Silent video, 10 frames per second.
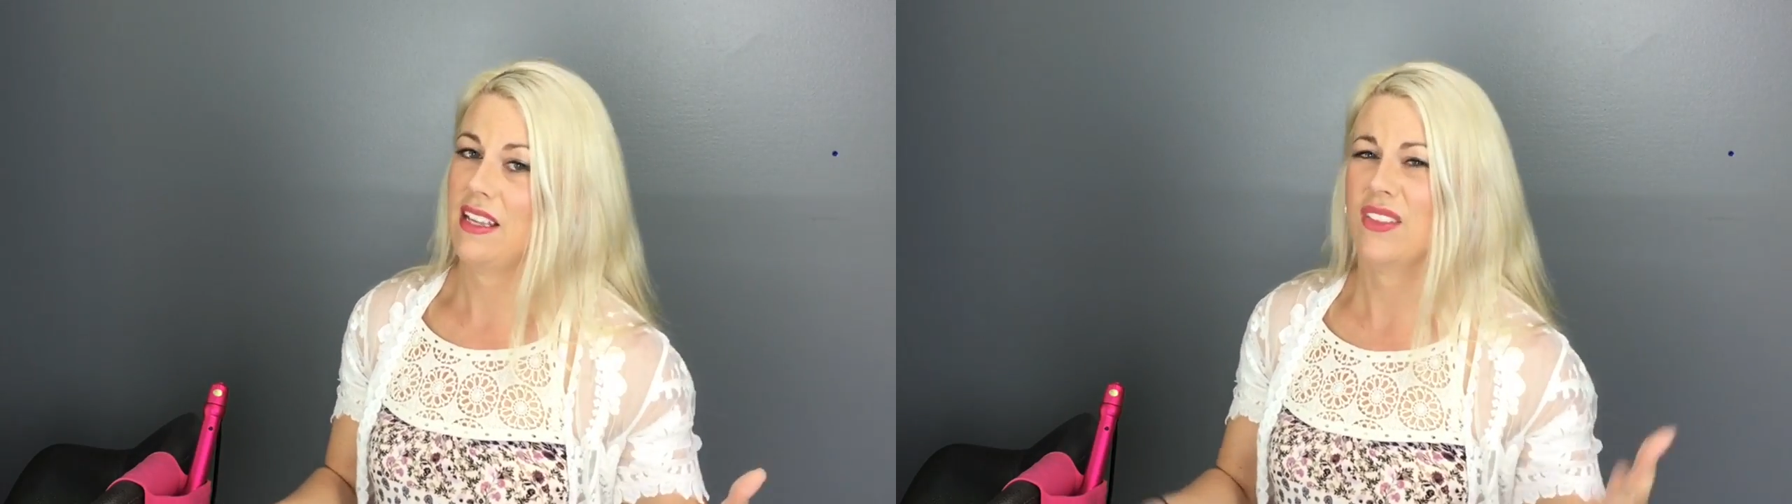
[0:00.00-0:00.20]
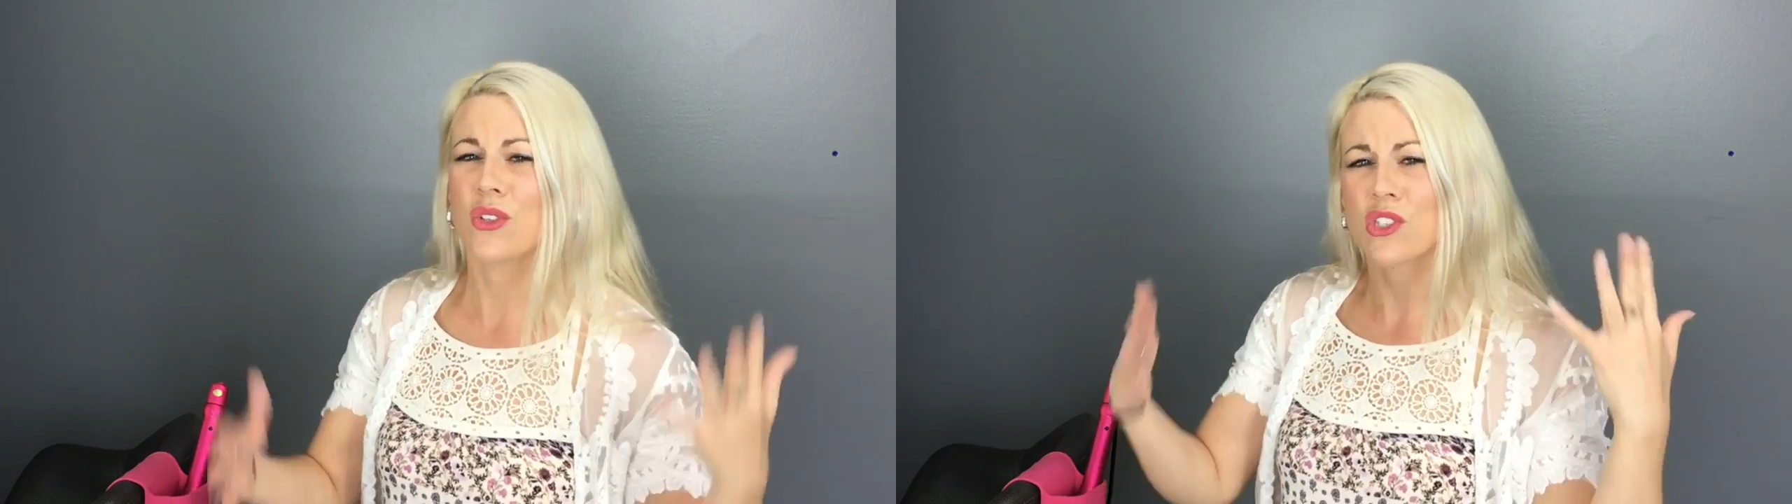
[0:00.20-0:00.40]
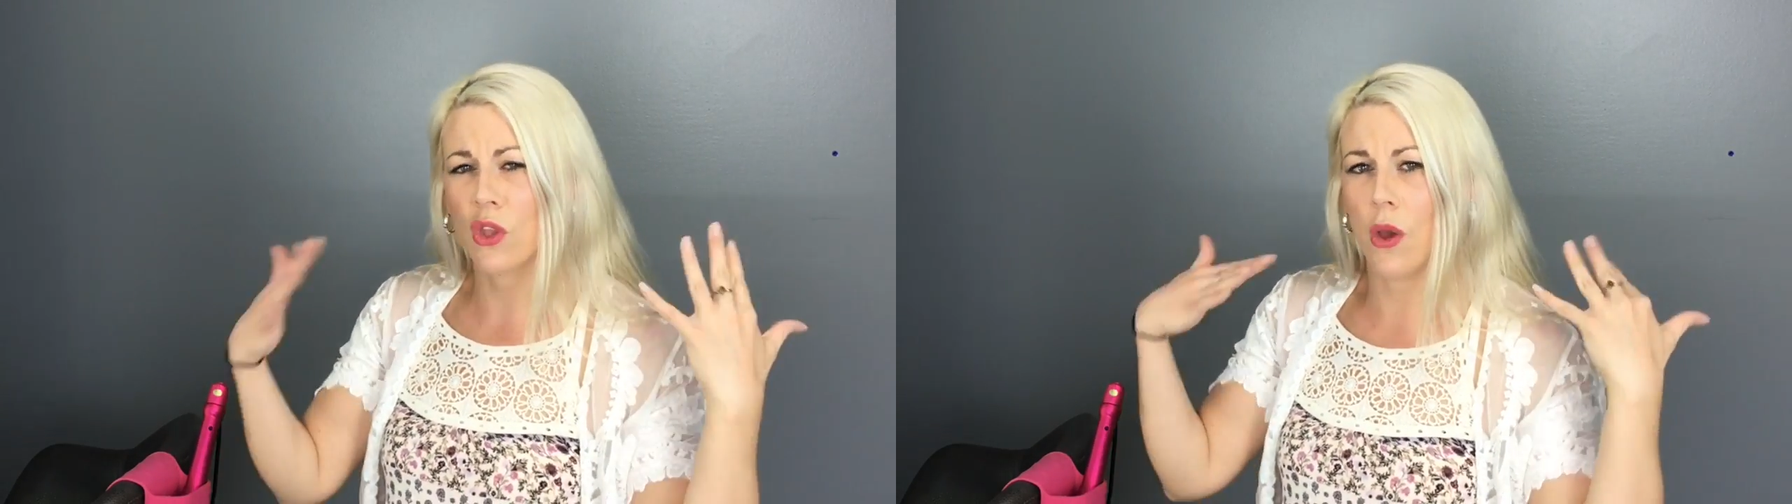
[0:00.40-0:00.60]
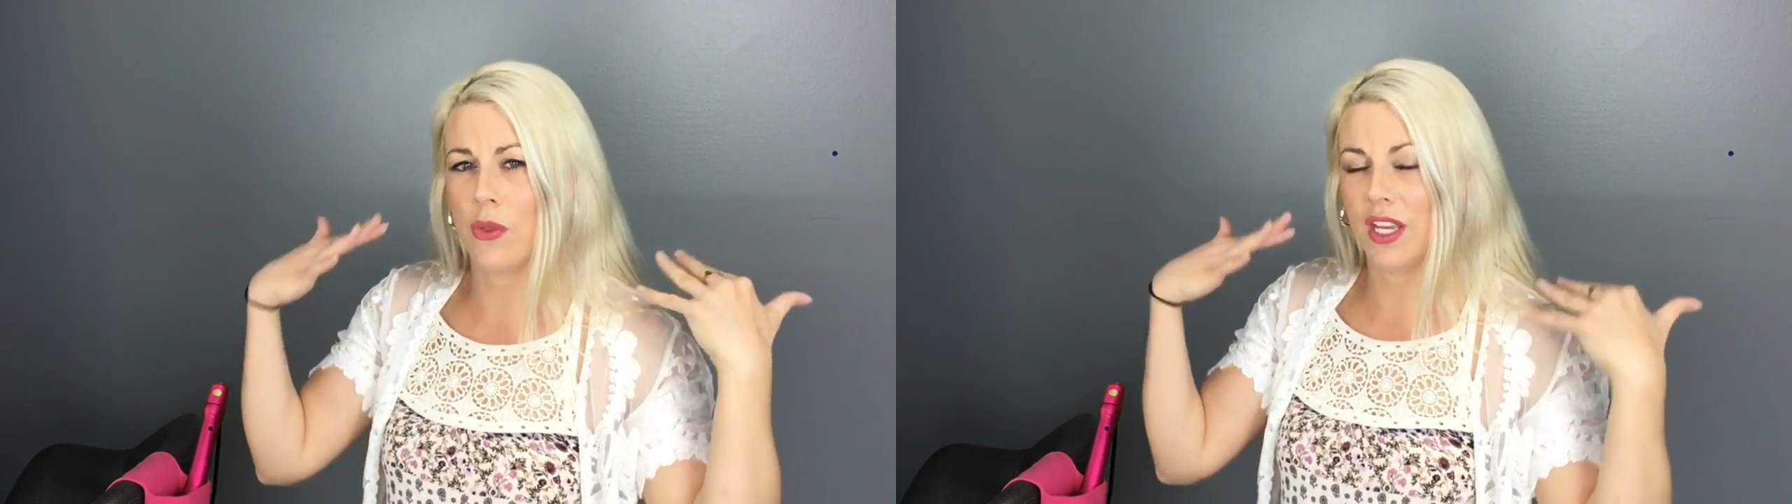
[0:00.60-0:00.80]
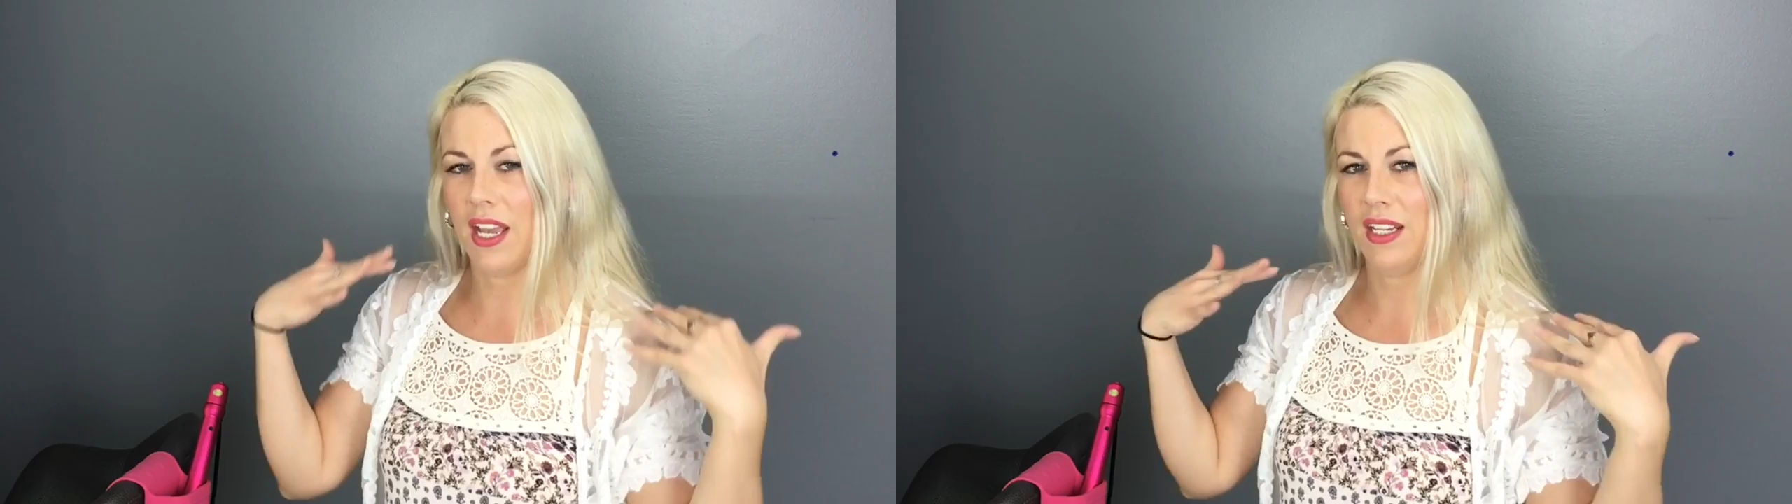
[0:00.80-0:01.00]
And they'll
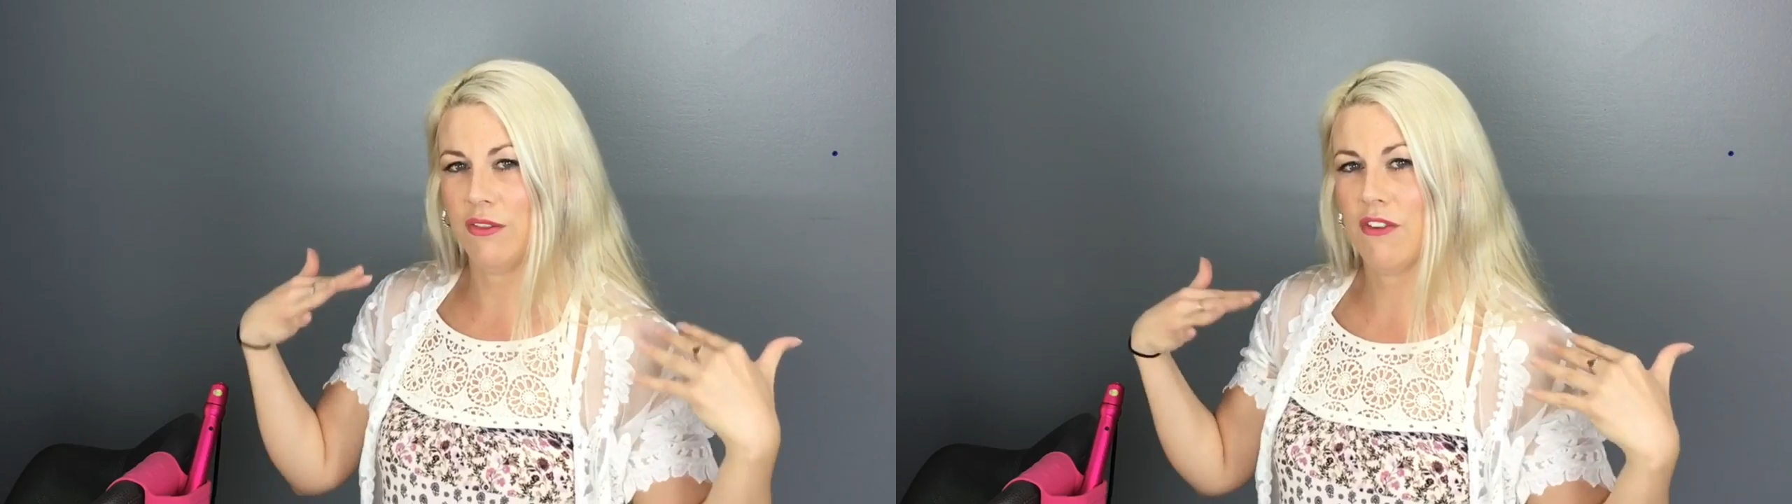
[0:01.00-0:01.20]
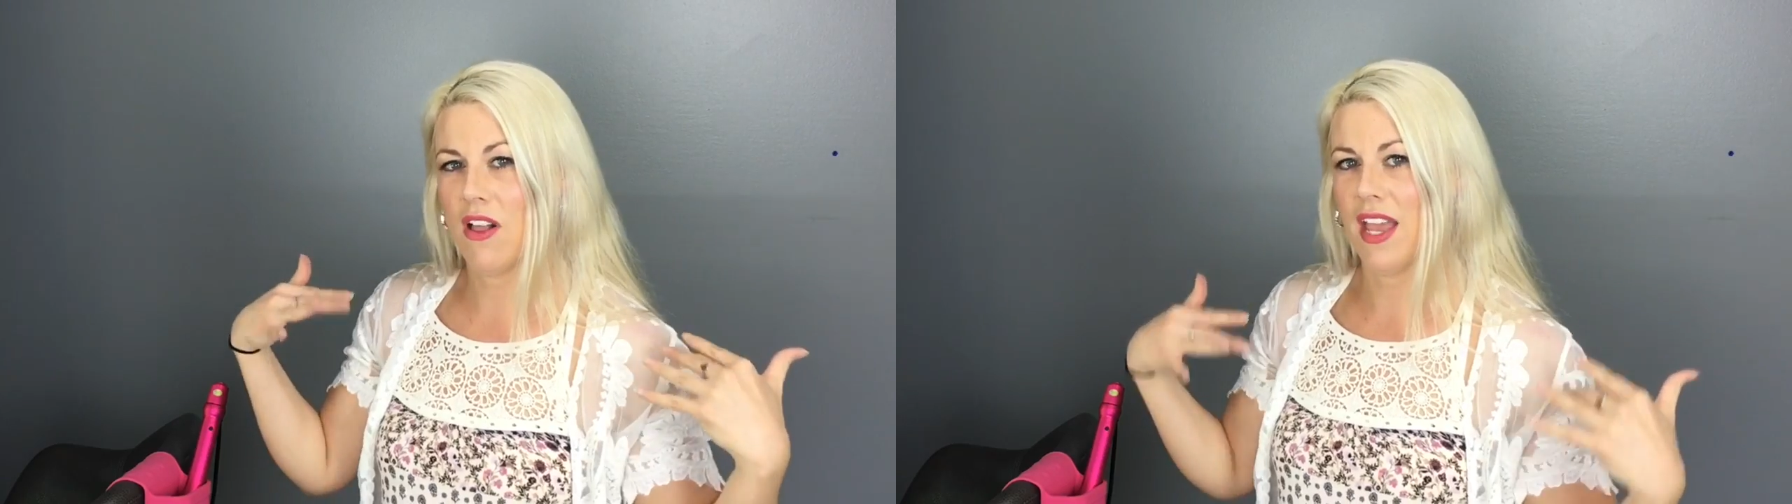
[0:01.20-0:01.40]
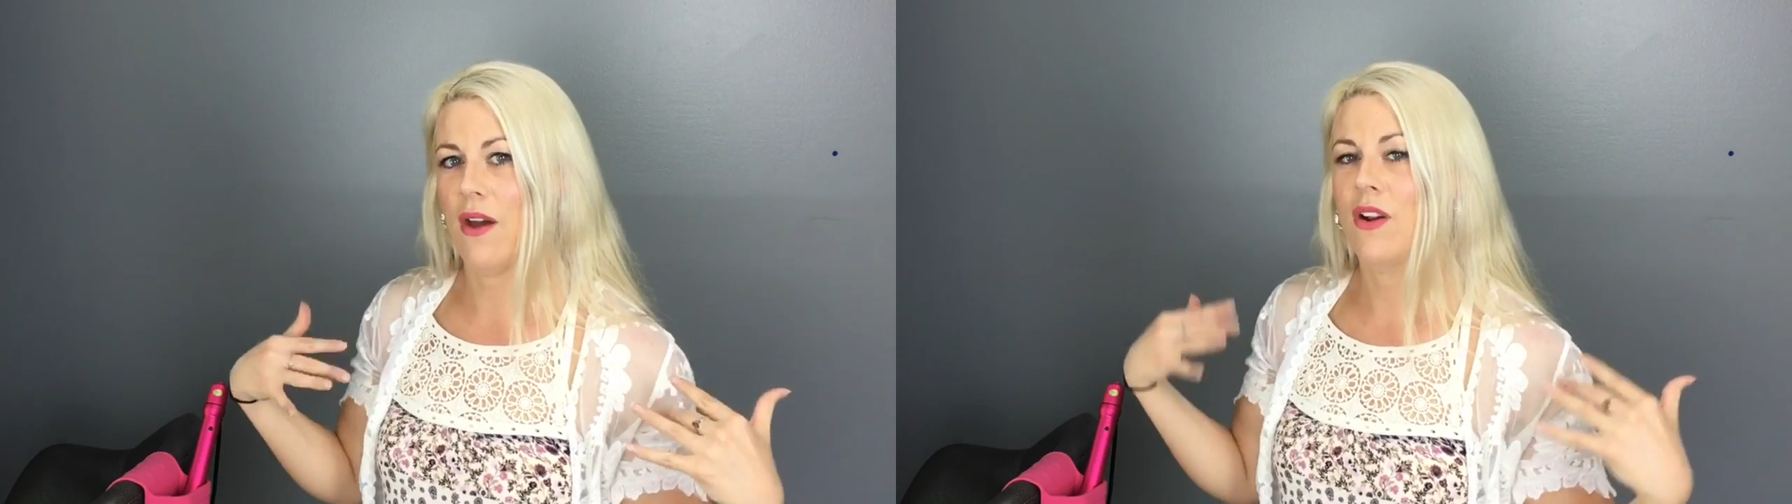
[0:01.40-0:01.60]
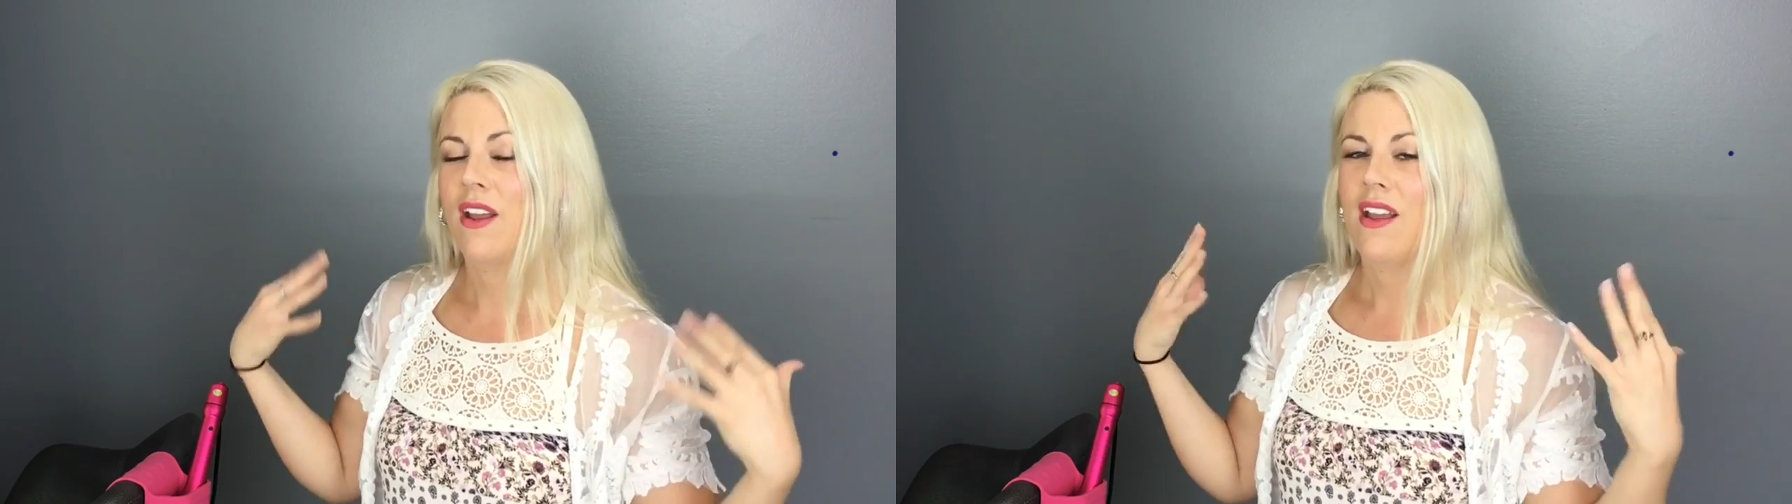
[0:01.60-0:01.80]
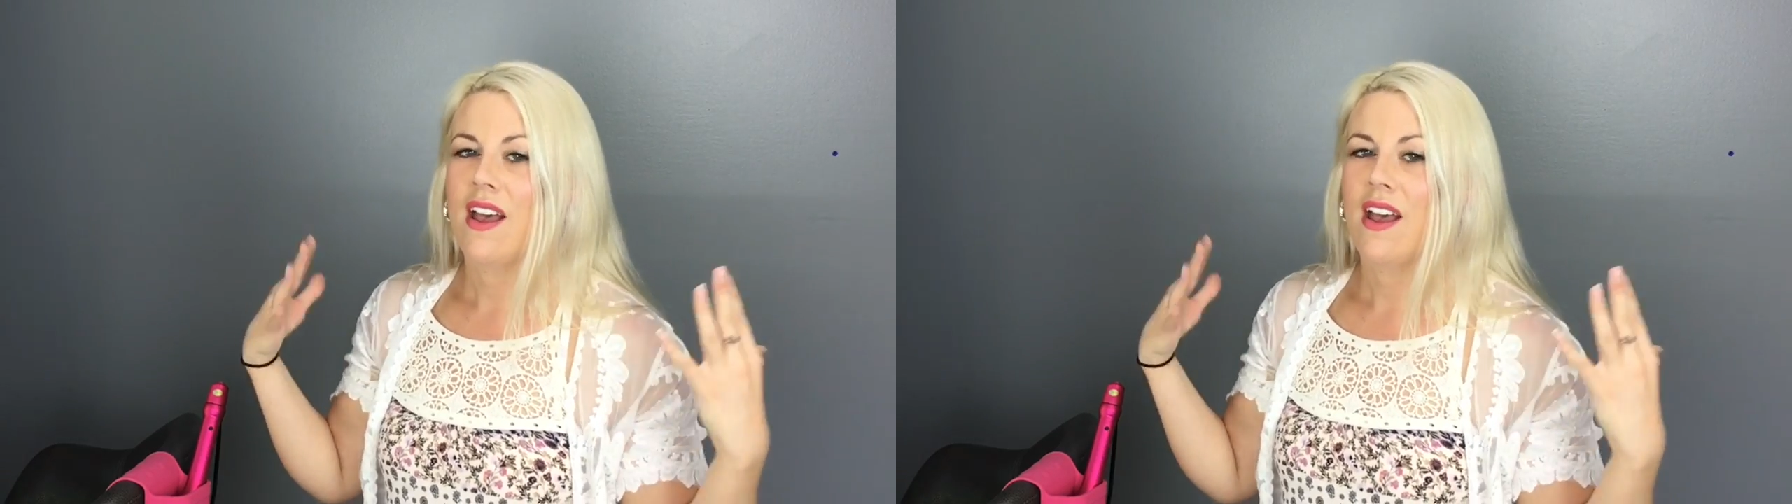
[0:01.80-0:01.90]
slowly kind of fall out